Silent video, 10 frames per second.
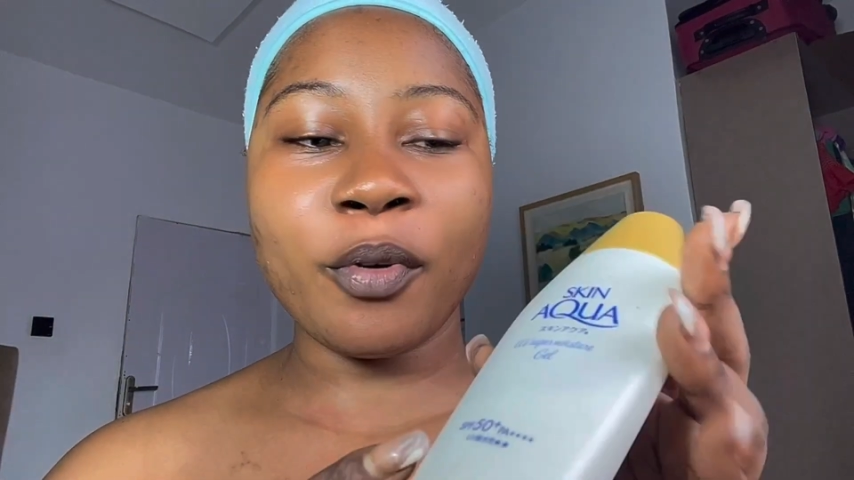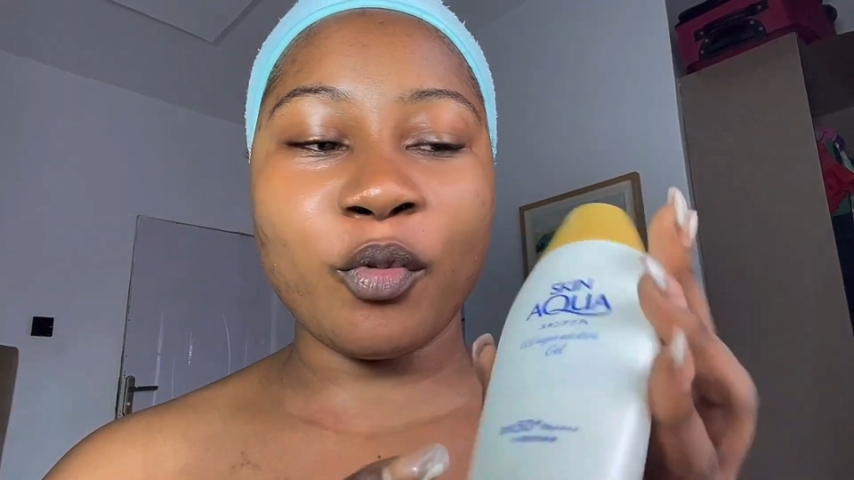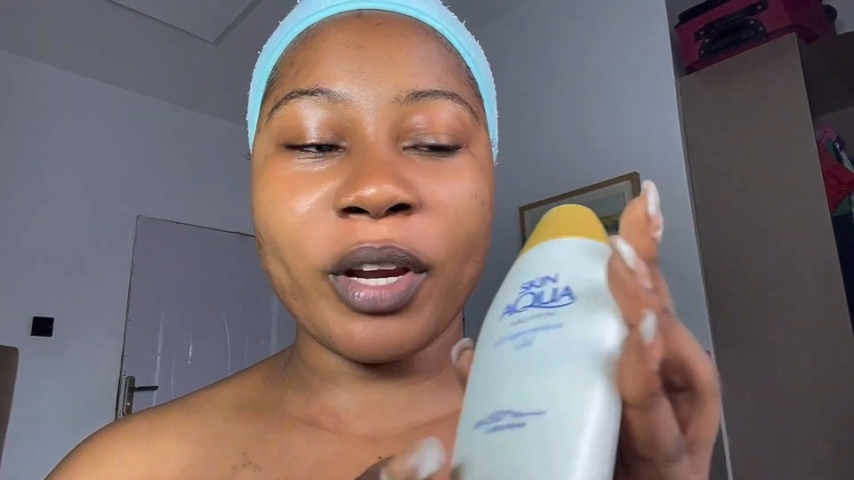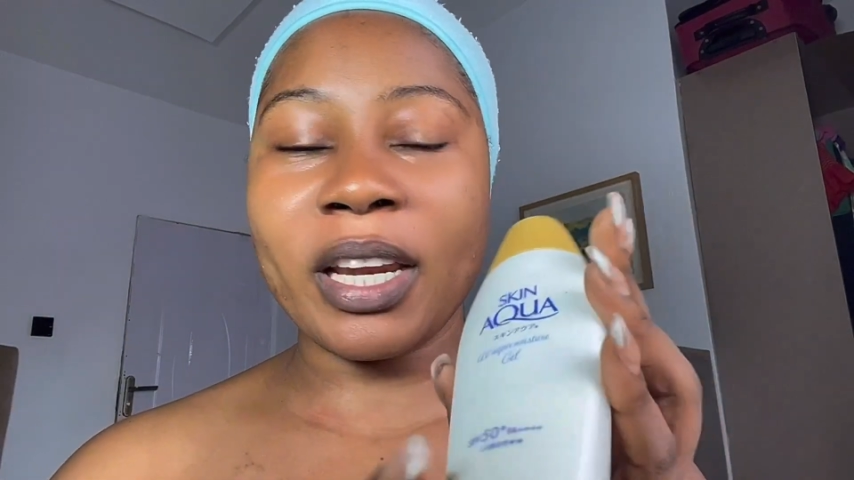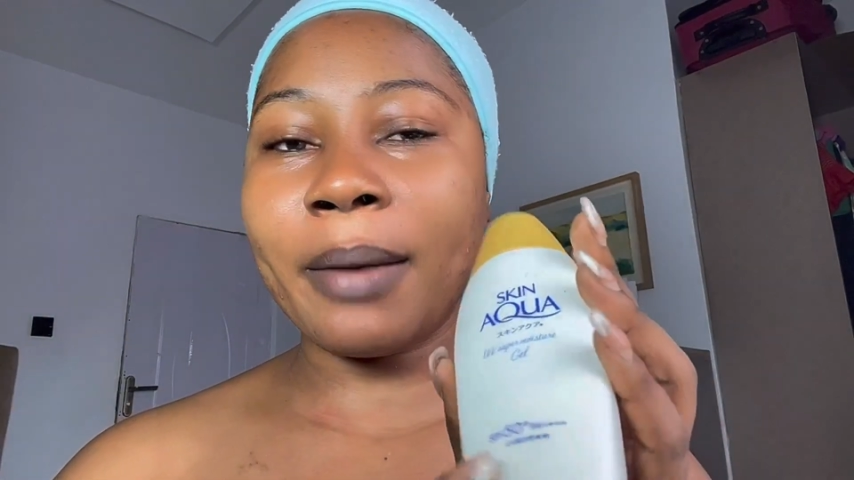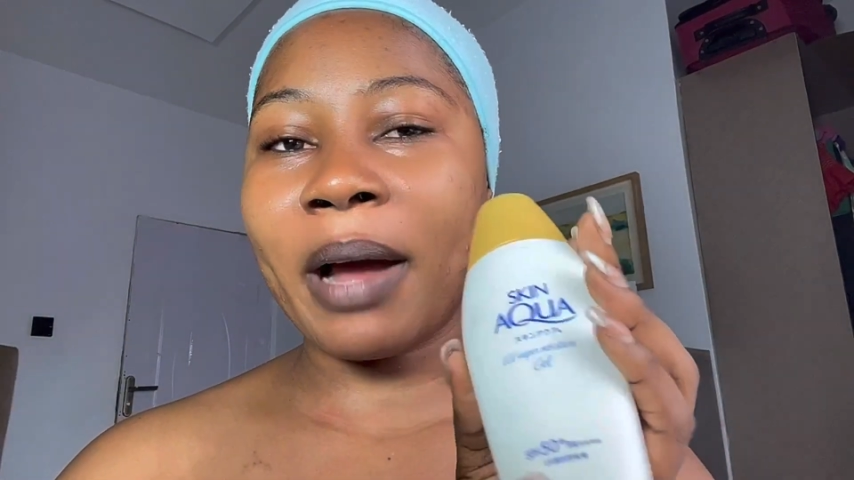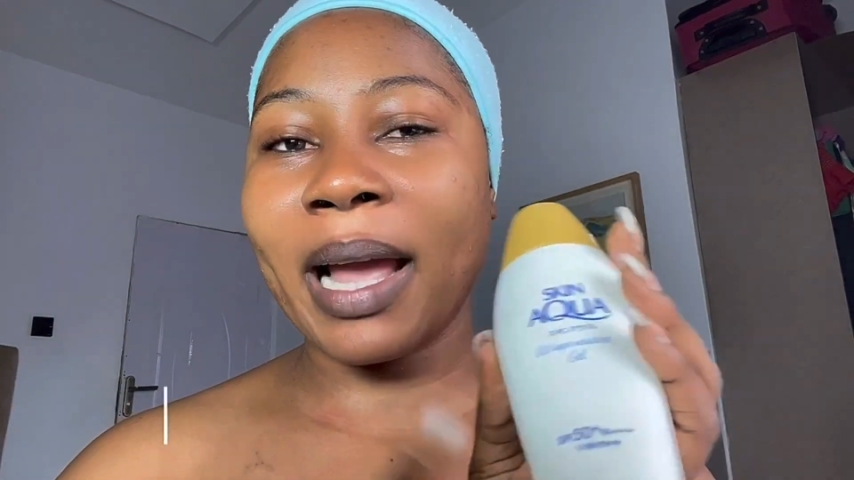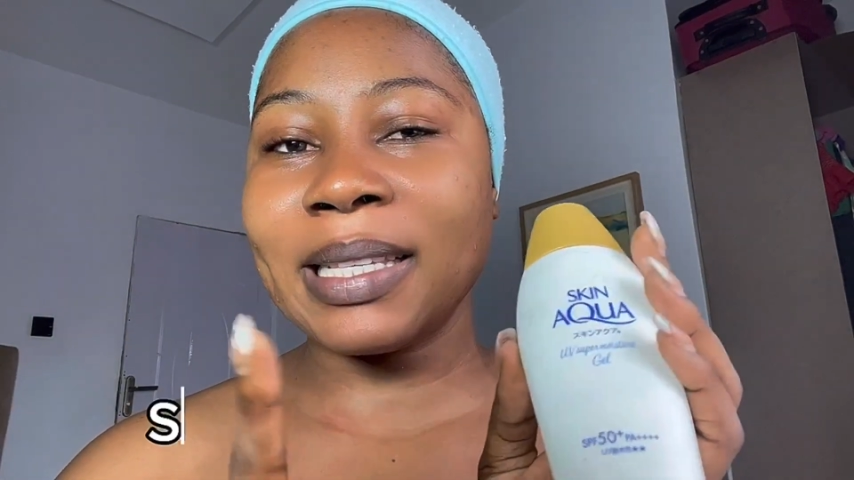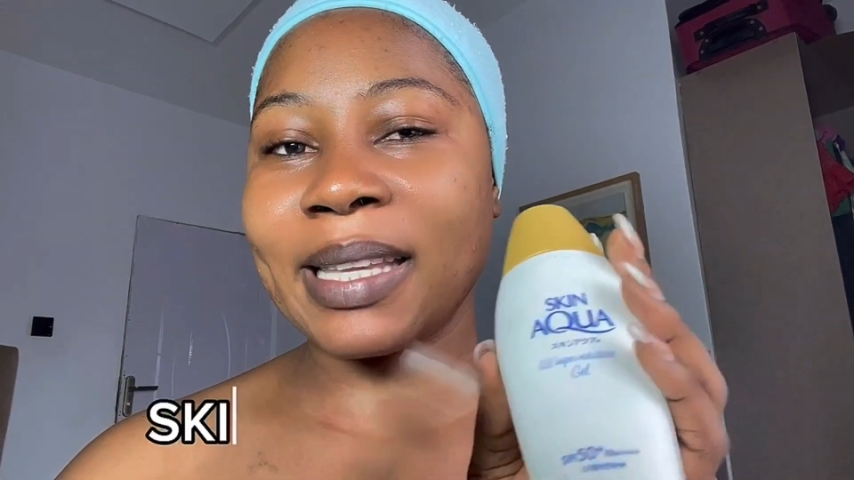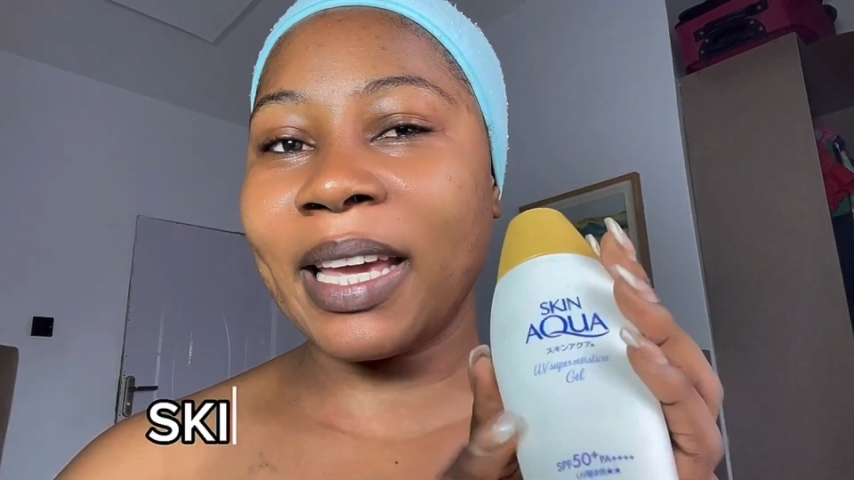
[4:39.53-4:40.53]
with
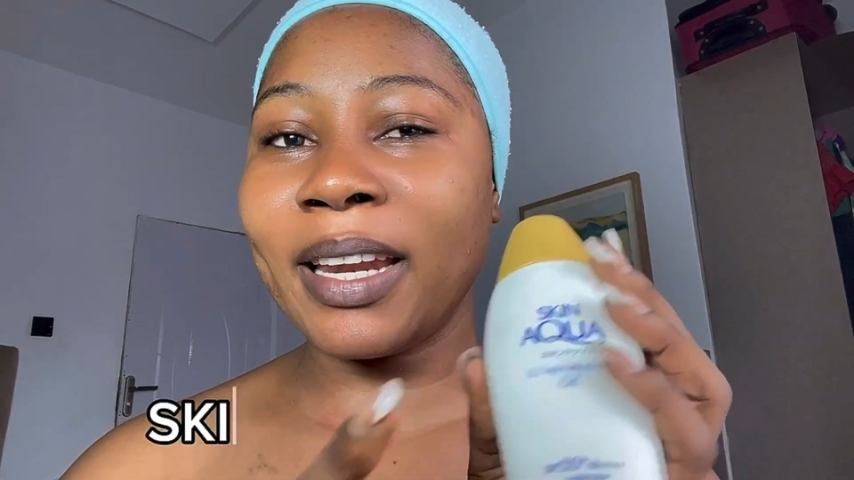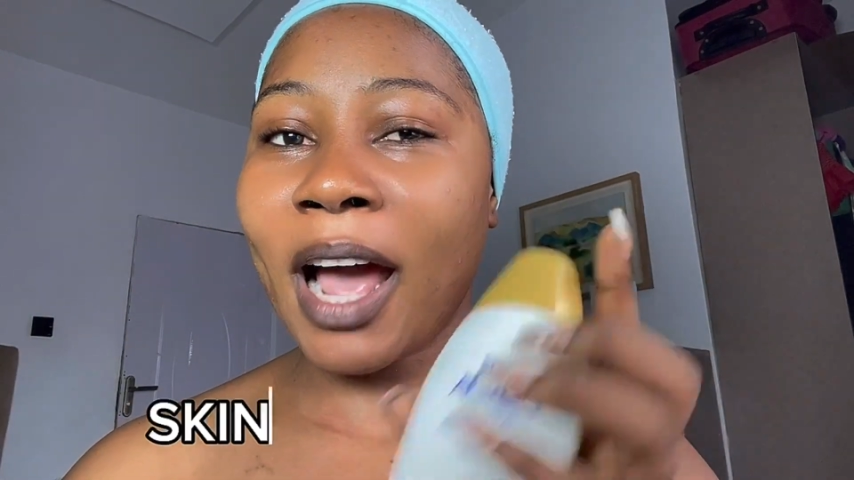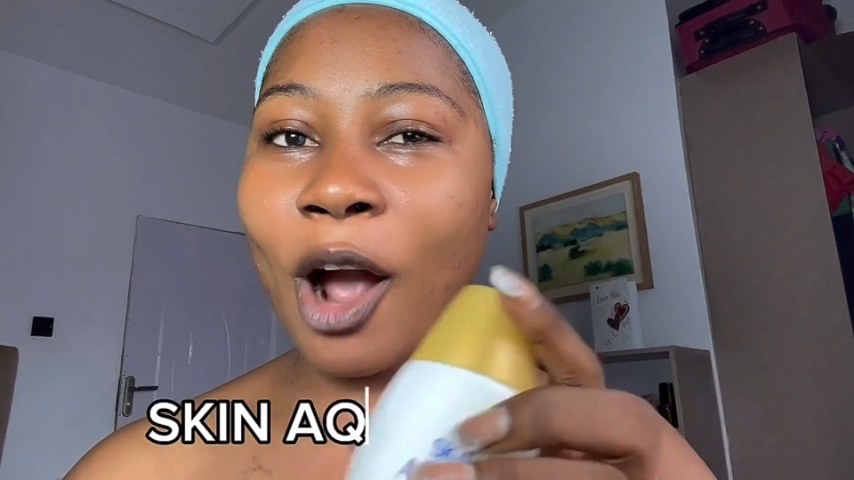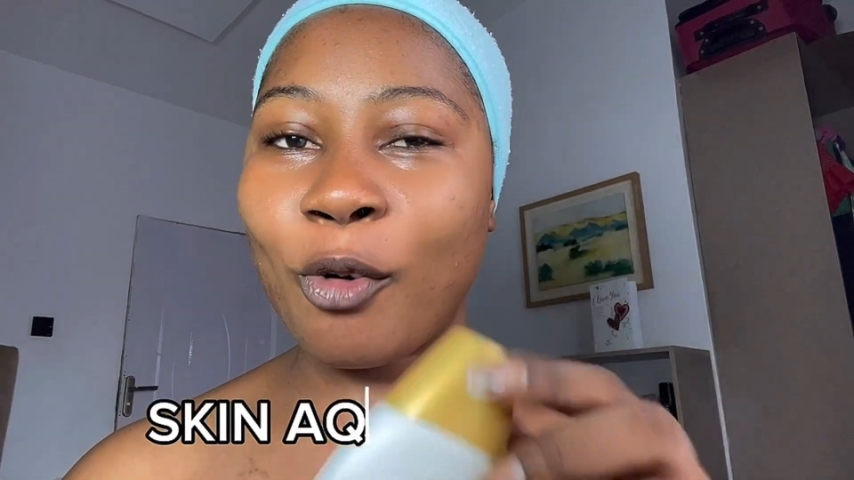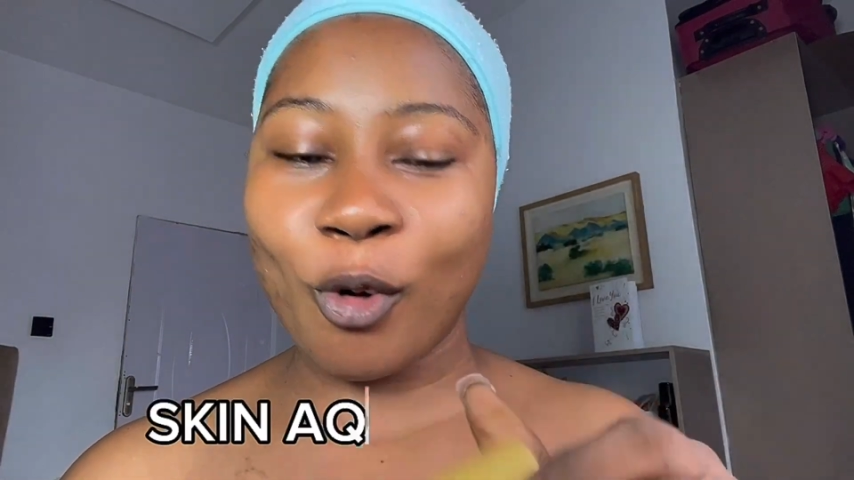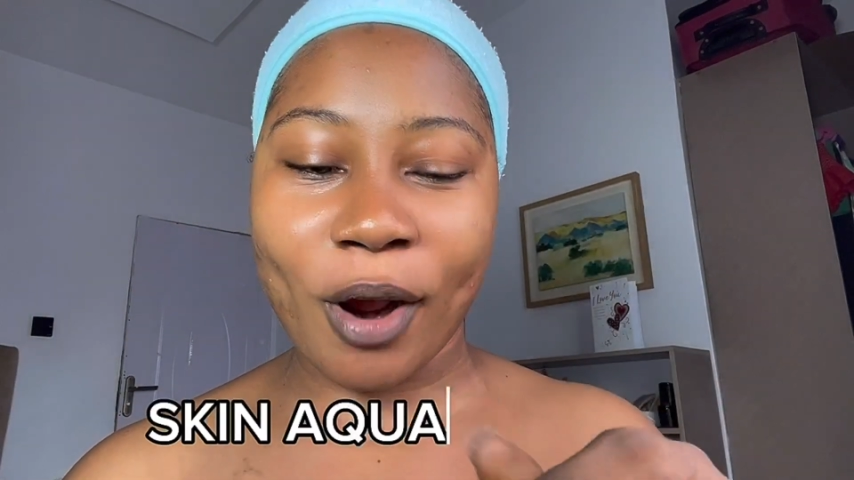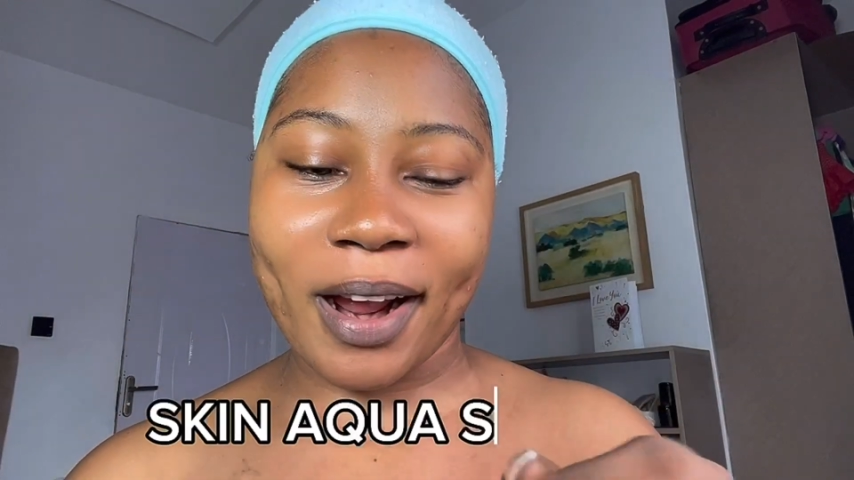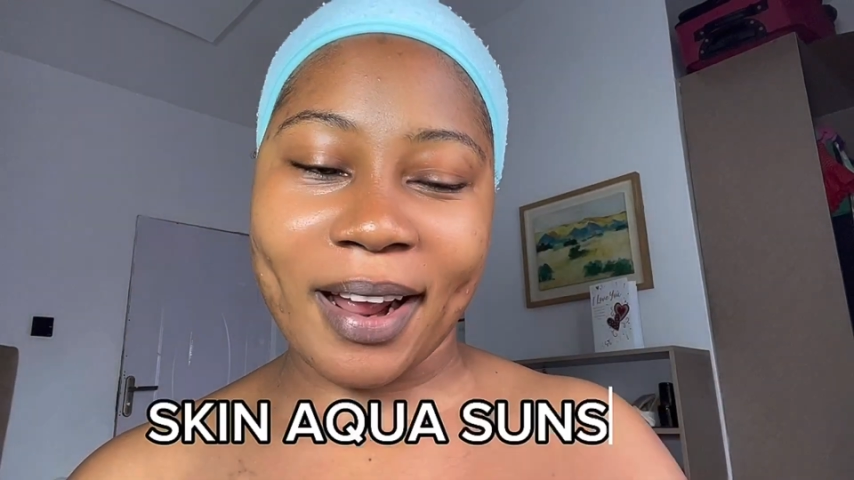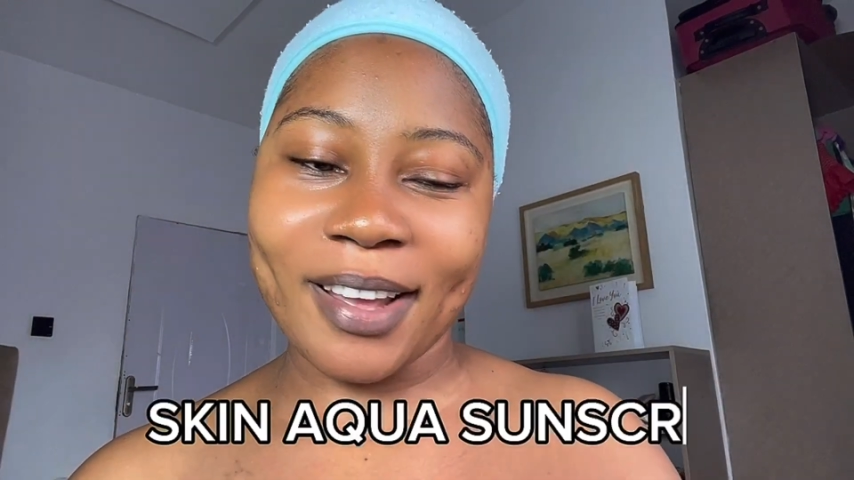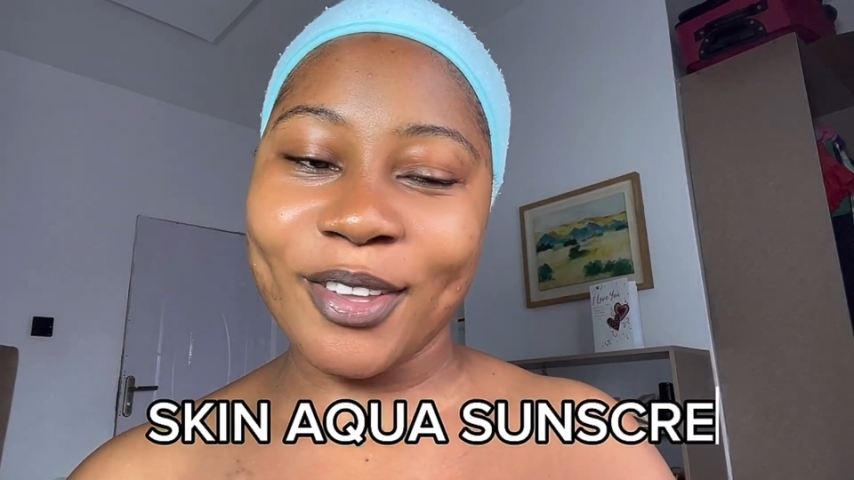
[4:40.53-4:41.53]
my Skin Aqua.